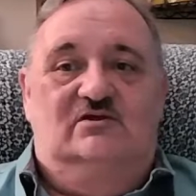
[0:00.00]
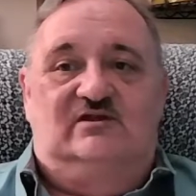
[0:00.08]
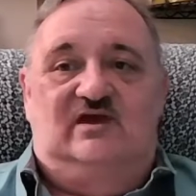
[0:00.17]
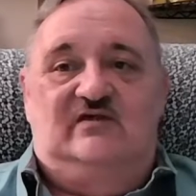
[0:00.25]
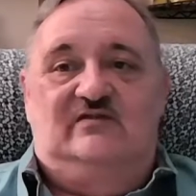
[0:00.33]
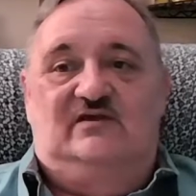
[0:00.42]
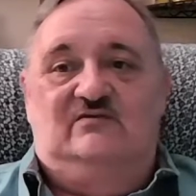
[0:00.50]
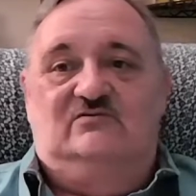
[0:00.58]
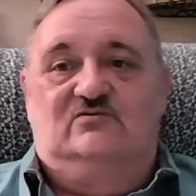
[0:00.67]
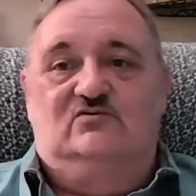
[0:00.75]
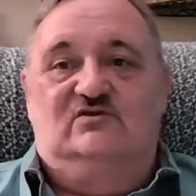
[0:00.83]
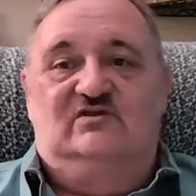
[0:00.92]
Now, they
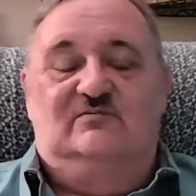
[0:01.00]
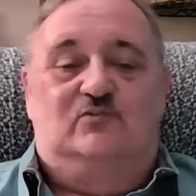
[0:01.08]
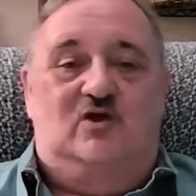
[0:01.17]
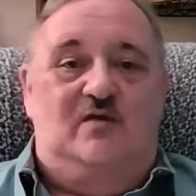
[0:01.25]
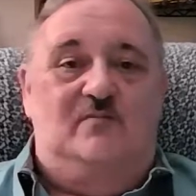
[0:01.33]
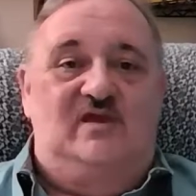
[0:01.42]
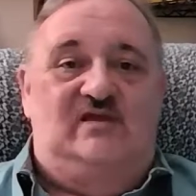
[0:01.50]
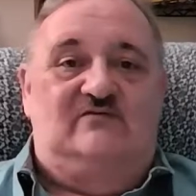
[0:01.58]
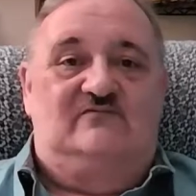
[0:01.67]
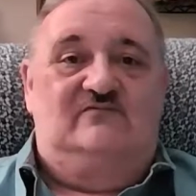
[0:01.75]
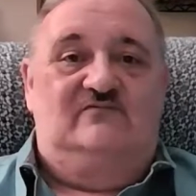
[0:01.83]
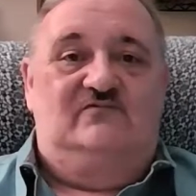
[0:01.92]
do need to probably make a
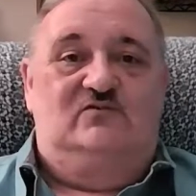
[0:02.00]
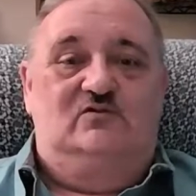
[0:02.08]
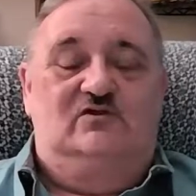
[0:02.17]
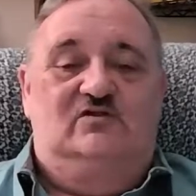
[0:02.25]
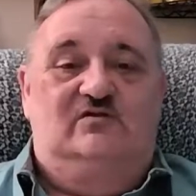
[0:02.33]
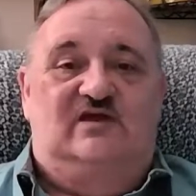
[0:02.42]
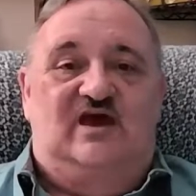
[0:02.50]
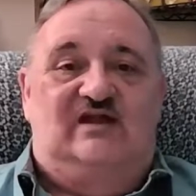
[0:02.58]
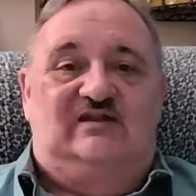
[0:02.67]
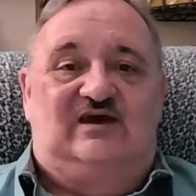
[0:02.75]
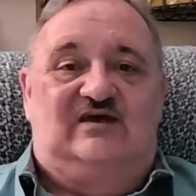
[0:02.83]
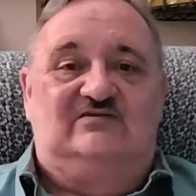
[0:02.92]
few little
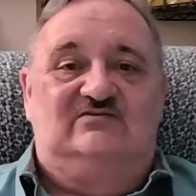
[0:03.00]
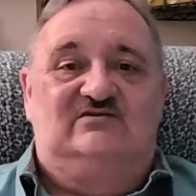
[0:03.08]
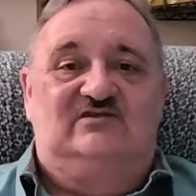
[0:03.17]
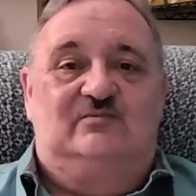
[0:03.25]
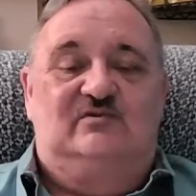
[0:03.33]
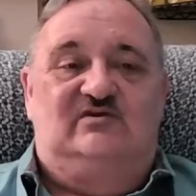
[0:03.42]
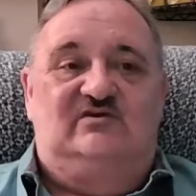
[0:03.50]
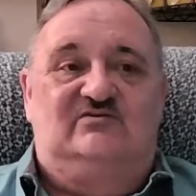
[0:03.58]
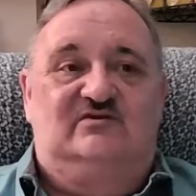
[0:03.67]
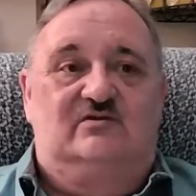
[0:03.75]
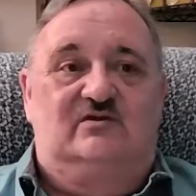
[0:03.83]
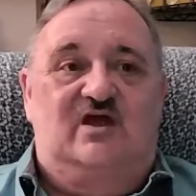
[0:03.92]
guidelines in there because
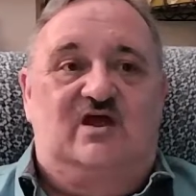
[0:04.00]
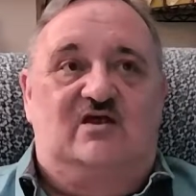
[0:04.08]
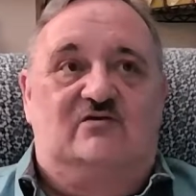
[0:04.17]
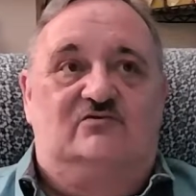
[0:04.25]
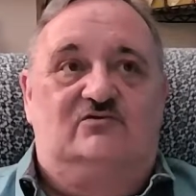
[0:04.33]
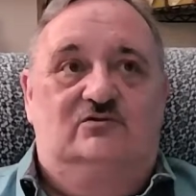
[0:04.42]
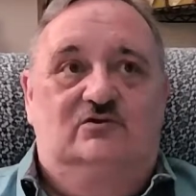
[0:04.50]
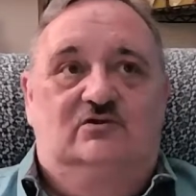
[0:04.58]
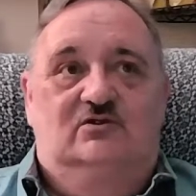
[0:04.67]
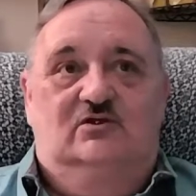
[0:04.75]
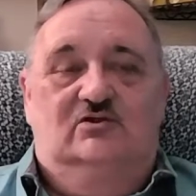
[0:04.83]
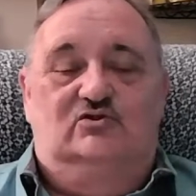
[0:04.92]
there are
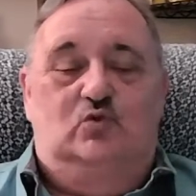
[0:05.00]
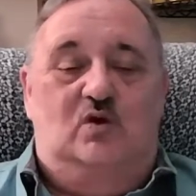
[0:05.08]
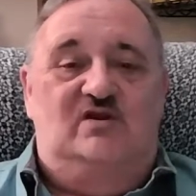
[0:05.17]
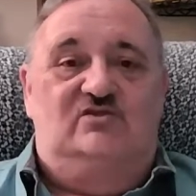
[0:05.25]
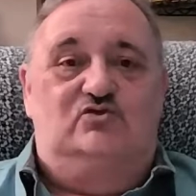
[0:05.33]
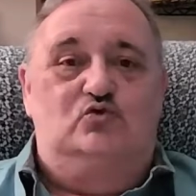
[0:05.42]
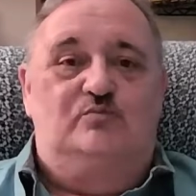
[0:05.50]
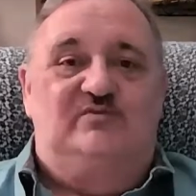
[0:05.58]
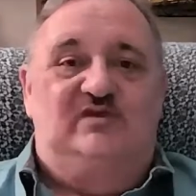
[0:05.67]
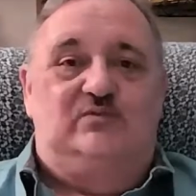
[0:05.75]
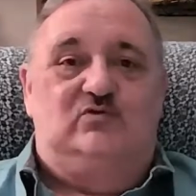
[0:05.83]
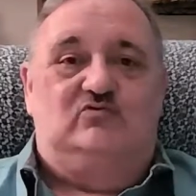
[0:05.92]
22
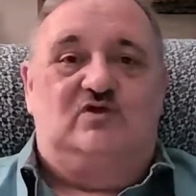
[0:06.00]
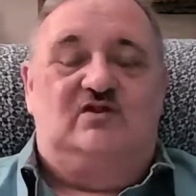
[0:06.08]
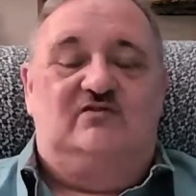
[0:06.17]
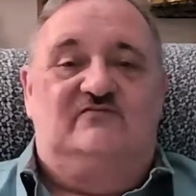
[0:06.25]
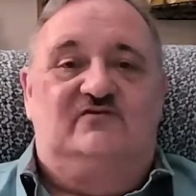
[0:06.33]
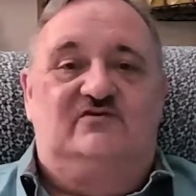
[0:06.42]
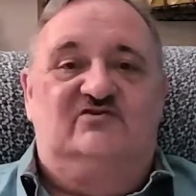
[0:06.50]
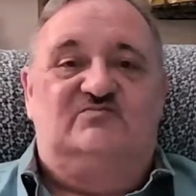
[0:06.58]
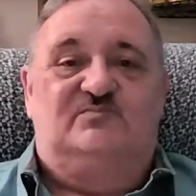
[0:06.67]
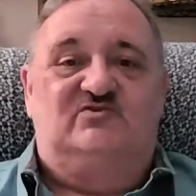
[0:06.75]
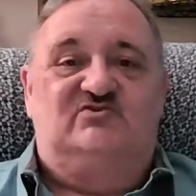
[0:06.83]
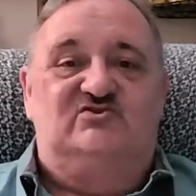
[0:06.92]
people running for this
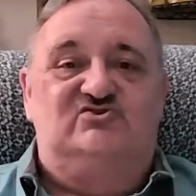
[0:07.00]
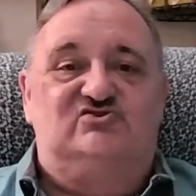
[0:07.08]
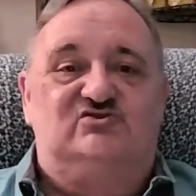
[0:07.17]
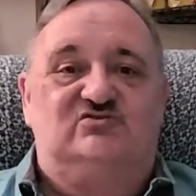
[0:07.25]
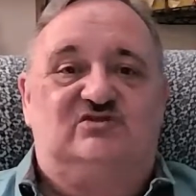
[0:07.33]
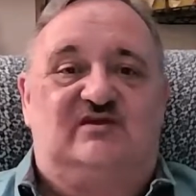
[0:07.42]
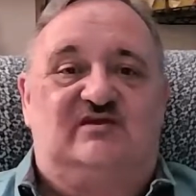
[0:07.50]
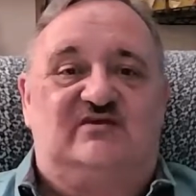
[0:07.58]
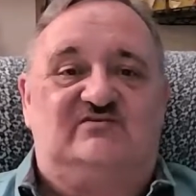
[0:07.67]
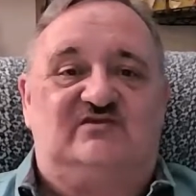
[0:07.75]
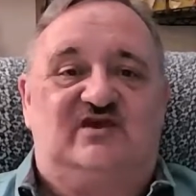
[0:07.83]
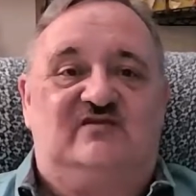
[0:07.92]
position, like I
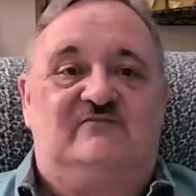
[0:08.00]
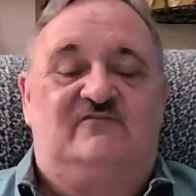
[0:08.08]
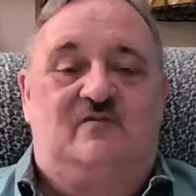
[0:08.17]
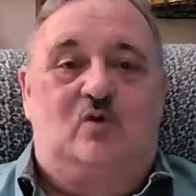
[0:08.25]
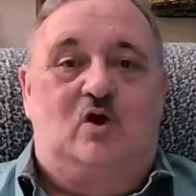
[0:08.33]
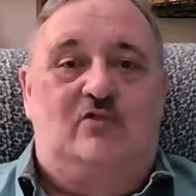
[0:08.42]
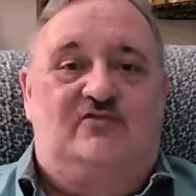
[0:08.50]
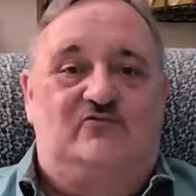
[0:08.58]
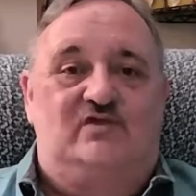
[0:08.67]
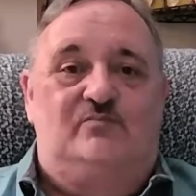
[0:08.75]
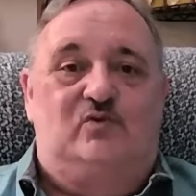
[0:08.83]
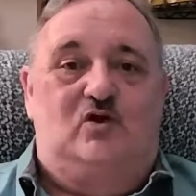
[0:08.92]
said, from all
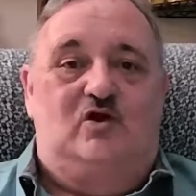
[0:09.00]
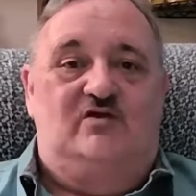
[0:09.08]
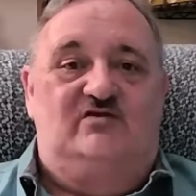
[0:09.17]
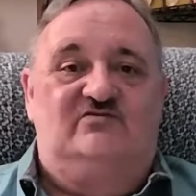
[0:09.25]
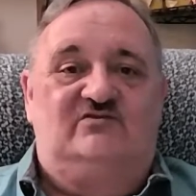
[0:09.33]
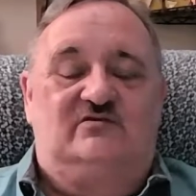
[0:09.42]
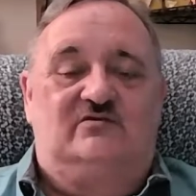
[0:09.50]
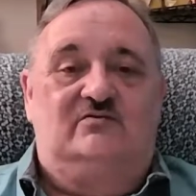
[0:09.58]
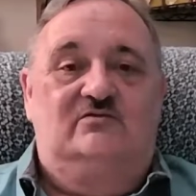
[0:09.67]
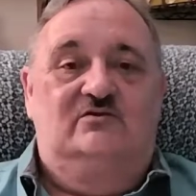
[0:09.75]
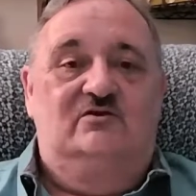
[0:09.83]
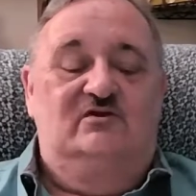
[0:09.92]
three parties, the
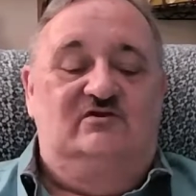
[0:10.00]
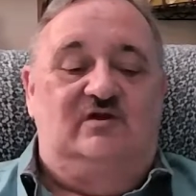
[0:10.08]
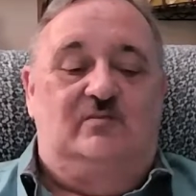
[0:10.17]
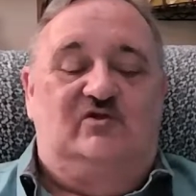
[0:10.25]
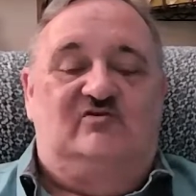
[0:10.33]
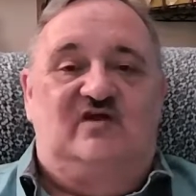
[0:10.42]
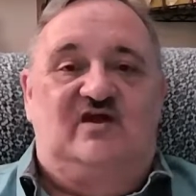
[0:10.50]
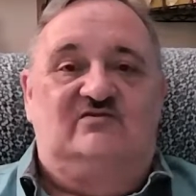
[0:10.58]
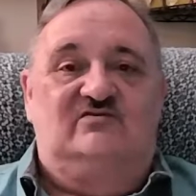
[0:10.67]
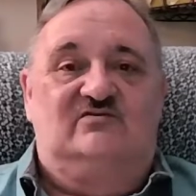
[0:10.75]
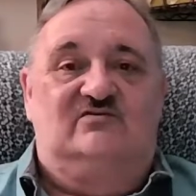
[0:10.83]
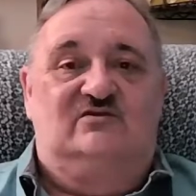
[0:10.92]

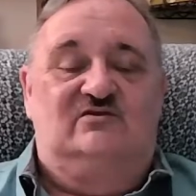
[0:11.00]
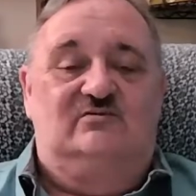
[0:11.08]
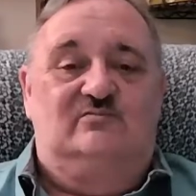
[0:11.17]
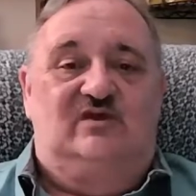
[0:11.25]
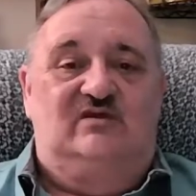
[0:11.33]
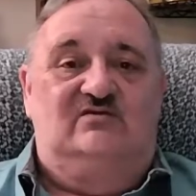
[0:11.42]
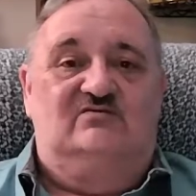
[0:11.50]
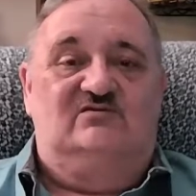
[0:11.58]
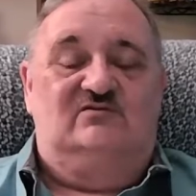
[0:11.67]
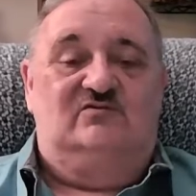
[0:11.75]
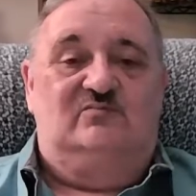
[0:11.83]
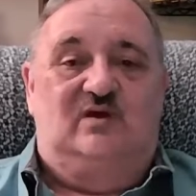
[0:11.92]
Democrats, the Independents,
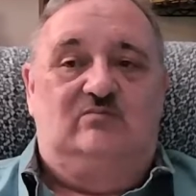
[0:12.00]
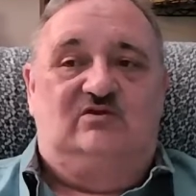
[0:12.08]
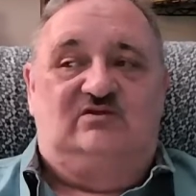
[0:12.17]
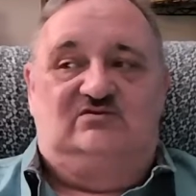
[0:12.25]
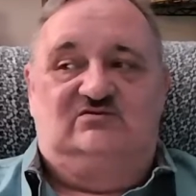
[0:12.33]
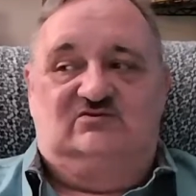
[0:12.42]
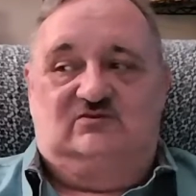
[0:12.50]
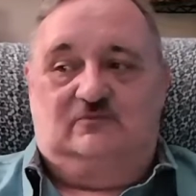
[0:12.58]
and the Republicans.